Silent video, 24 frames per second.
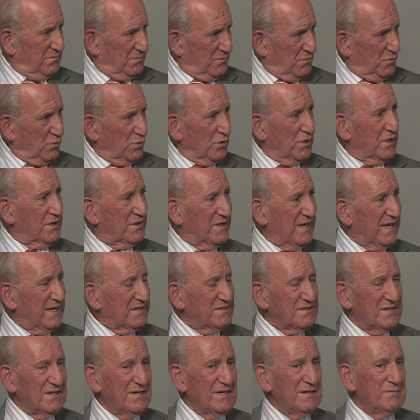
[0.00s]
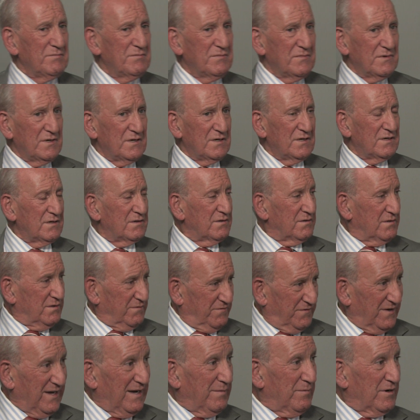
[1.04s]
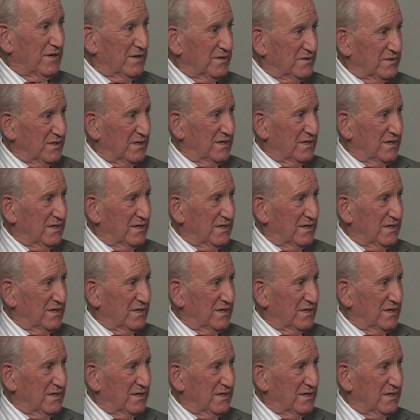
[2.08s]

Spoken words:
were at that time the family,